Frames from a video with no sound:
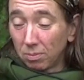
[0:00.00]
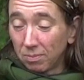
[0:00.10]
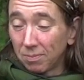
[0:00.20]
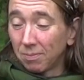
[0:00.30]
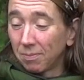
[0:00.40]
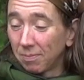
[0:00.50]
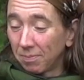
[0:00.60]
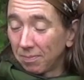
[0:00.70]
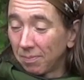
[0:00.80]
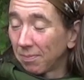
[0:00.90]

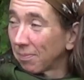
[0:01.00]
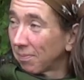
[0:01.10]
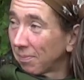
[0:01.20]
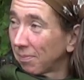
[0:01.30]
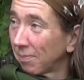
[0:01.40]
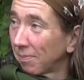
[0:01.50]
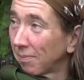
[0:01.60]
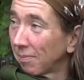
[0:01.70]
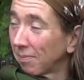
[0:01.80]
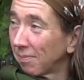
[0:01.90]

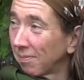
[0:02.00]
[no speech]